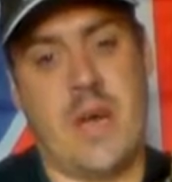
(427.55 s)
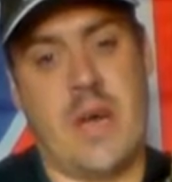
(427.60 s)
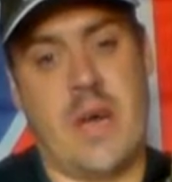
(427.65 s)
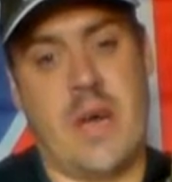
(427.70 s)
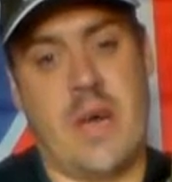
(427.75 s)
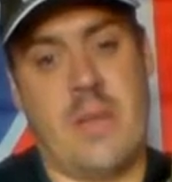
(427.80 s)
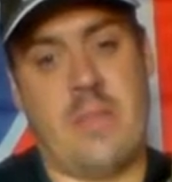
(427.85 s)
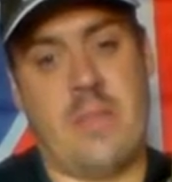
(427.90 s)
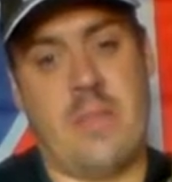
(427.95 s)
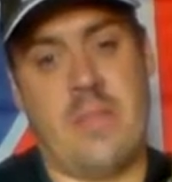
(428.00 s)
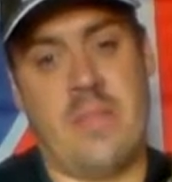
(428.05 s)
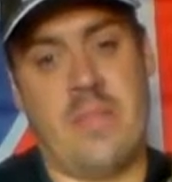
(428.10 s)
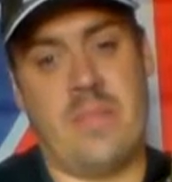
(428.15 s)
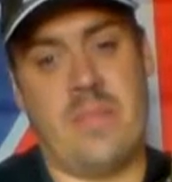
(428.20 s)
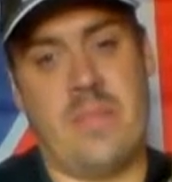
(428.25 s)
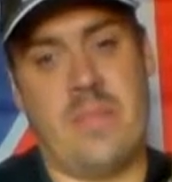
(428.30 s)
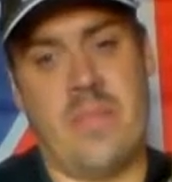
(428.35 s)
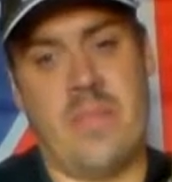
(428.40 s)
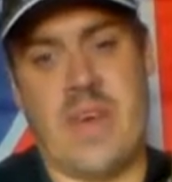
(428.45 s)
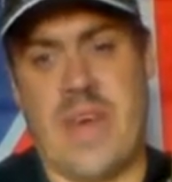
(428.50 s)

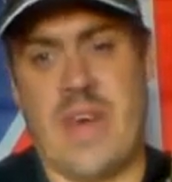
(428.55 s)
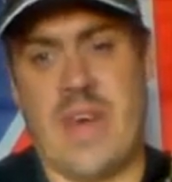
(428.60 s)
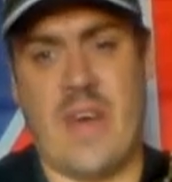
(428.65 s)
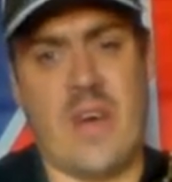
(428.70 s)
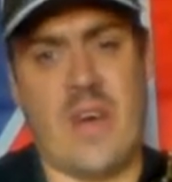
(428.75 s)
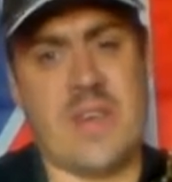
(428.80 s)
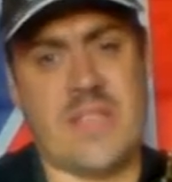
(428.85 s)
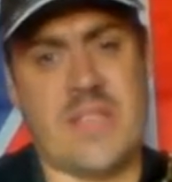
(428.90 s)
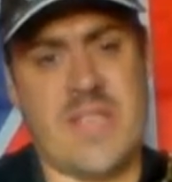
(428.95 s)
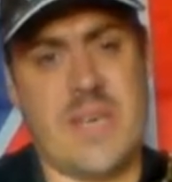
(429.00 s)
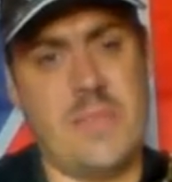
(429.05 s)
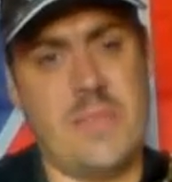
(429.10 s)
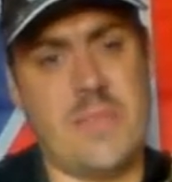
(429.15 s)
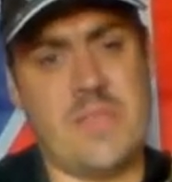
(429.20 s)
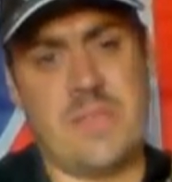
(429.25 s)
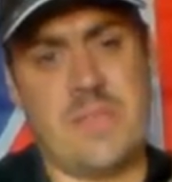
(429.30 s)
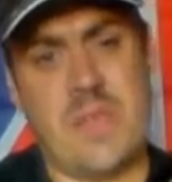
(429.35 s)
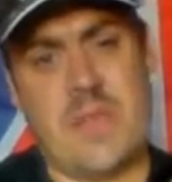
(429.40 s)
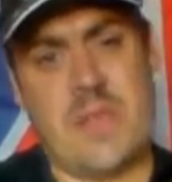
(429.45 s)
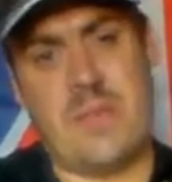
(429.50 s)
It seemed
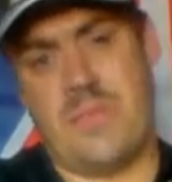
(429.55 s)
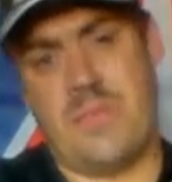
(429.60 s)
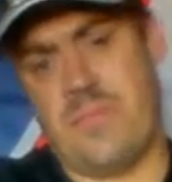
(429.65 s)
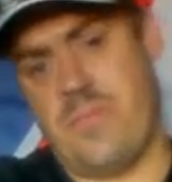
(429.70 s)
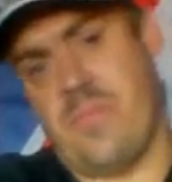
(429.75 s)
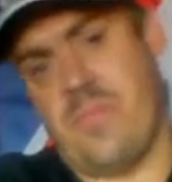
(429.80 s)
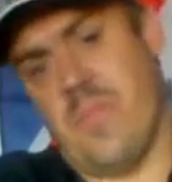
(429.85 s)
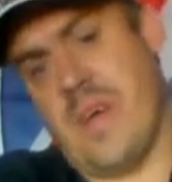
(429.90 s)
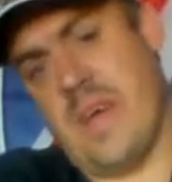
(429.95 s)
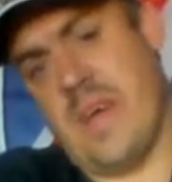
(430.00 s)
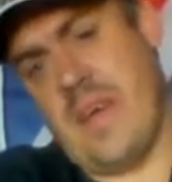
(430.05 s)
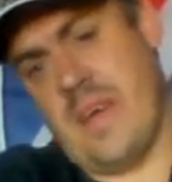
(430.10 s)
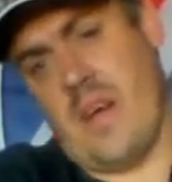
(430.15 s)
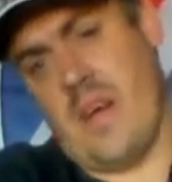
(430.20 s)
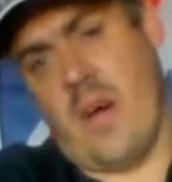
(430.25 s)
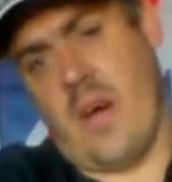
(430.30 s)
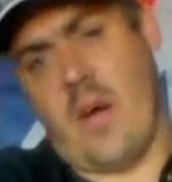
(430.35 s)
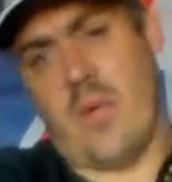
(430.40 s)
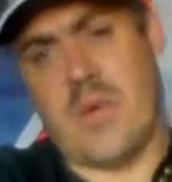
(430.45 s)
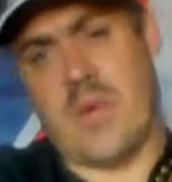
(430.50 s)
to me it
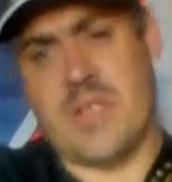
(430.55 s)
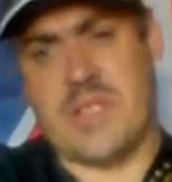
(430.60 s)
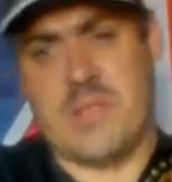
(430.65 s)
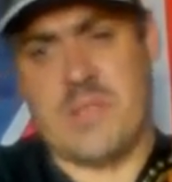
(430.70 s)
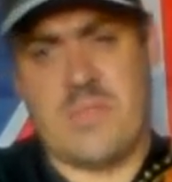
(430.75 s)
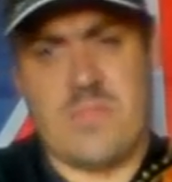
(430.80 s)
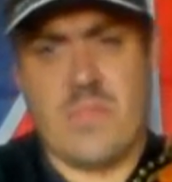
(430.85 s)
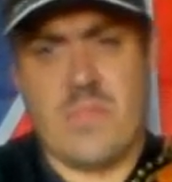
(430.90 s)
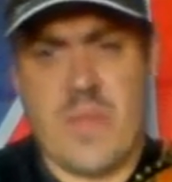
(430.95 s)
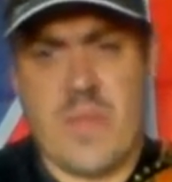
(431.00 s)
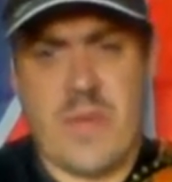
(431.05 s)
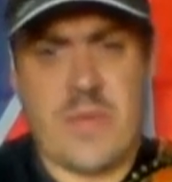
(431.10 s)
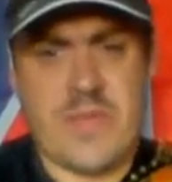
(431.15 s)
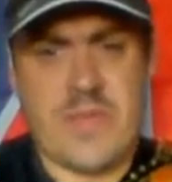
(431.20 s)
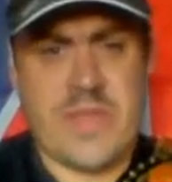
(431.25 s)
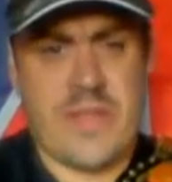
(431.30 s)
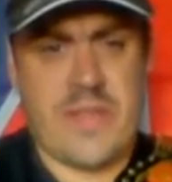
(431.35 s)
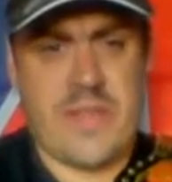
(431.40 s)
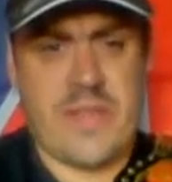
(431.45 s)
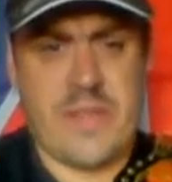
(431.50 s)
was
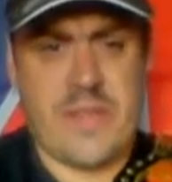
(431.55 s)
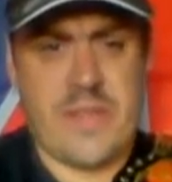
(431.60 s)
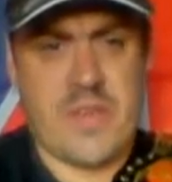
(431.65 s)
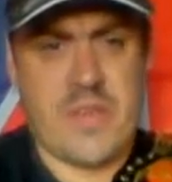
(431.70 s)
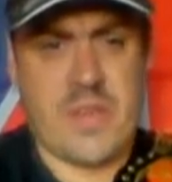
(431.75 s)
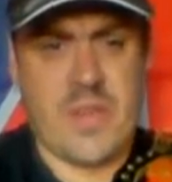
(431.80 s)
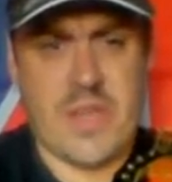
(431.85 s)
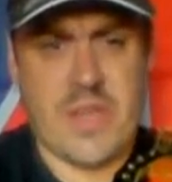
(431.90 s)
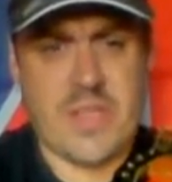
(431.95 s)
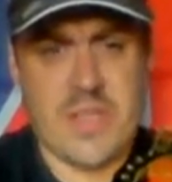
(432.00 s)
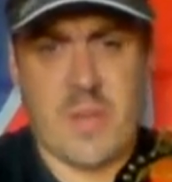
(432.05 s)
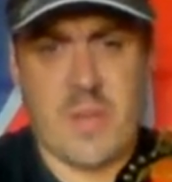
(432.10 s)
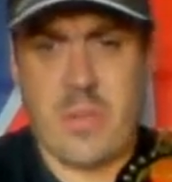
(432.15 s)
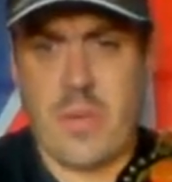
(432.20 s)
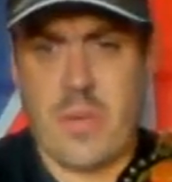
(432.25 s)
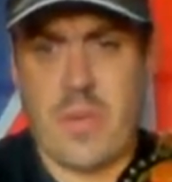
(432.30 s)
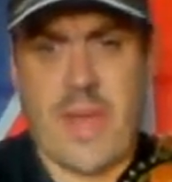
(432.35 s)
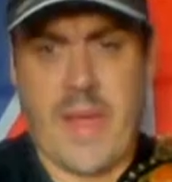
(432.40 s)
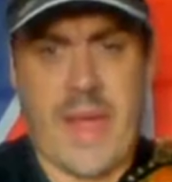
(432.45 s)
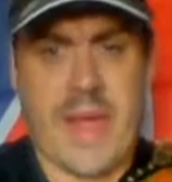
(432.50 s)
either the Dudleys or
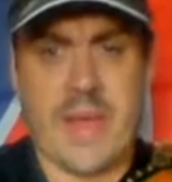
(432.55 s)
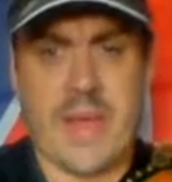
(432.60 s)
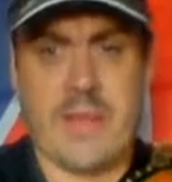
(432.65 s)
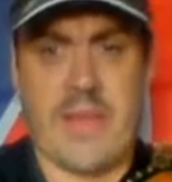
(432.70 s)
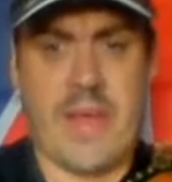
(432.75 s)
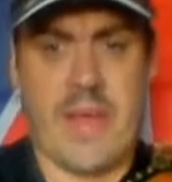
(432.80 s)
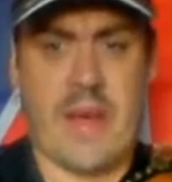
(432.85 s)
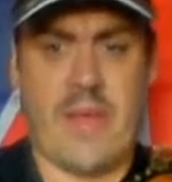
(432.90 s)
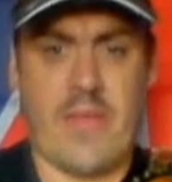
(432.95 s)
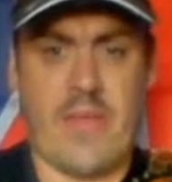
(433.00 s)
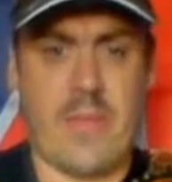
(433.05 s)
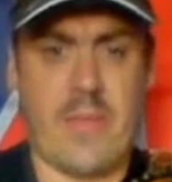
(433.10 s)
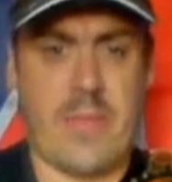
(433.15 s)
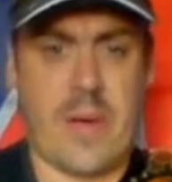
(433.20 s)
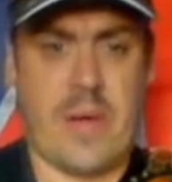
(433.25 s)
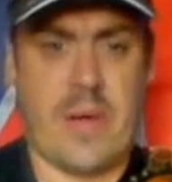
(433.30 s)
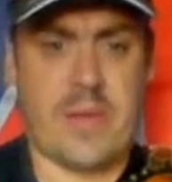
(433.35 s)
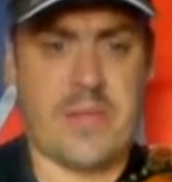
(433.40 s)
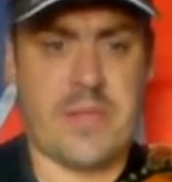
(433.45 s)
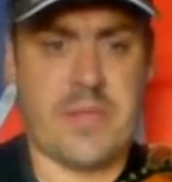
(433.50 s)
Public Enemy that held the
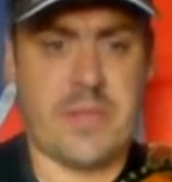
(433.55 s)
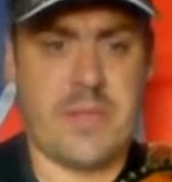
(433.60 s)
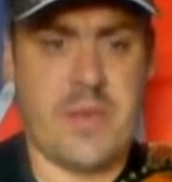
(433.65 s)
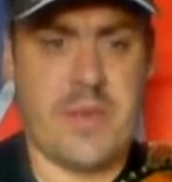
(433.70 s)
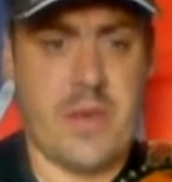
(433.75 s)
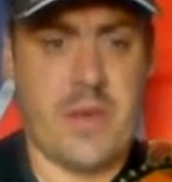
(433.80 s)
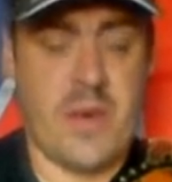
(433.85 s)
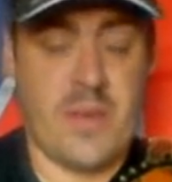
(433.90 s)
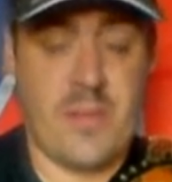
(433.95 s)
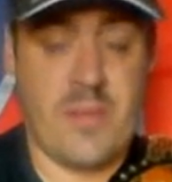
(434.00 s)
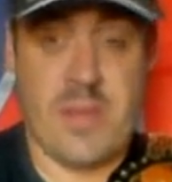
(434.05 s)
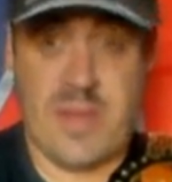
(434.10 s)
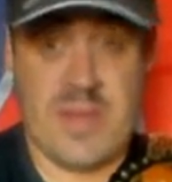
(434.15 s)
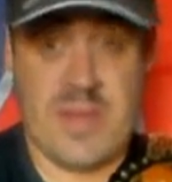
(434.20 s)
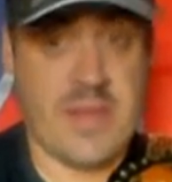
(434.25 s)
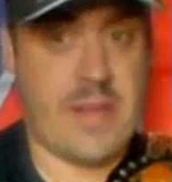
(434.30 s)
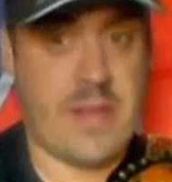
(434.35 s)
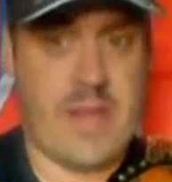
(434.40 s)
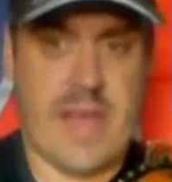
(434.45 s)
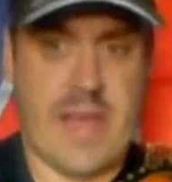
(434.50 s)
belts, and
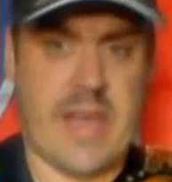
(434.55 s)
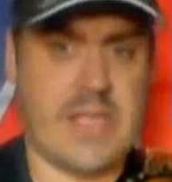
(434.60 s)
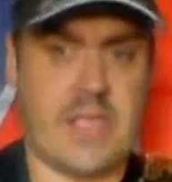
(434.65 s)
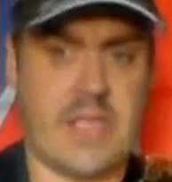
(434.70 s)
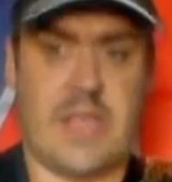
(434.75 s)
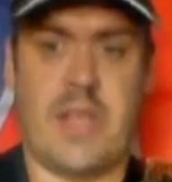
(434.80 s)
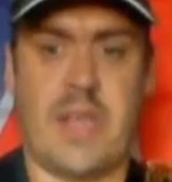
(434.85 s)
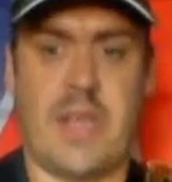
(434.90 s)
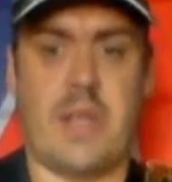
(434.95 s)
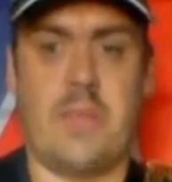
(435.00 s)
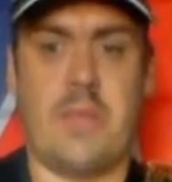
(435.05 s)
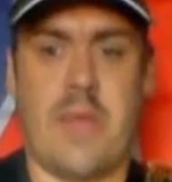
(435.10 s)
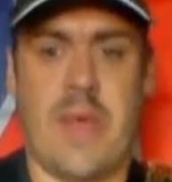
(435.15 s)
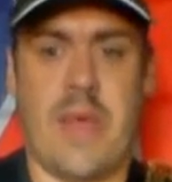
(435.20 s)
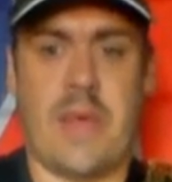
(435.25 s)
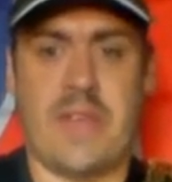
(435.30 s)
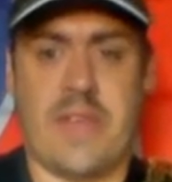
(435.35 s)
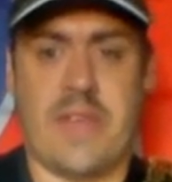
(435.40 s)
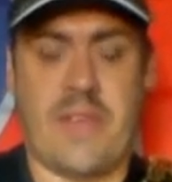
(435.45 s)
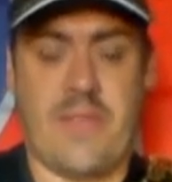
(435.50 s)
then occasionally the
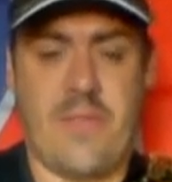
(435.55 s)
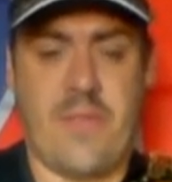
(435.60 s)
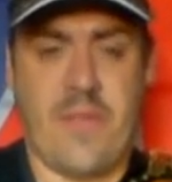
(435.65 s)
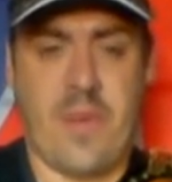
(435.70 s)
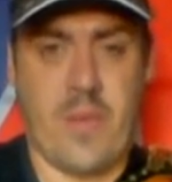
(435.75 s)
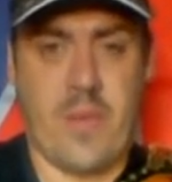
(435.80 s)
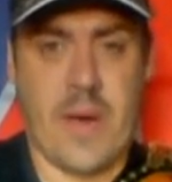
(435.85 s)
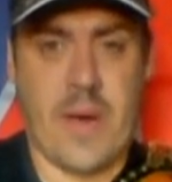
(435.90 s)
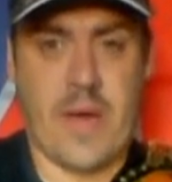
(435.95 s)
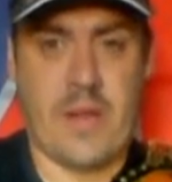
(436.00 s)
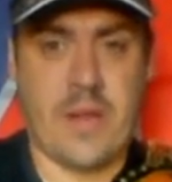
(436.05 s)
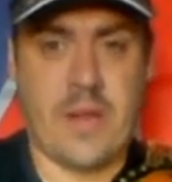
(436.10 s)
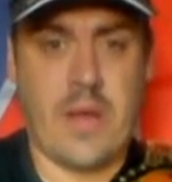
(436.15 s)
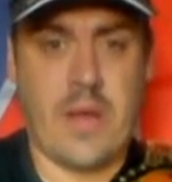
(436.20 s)
Eliminators have them for a while.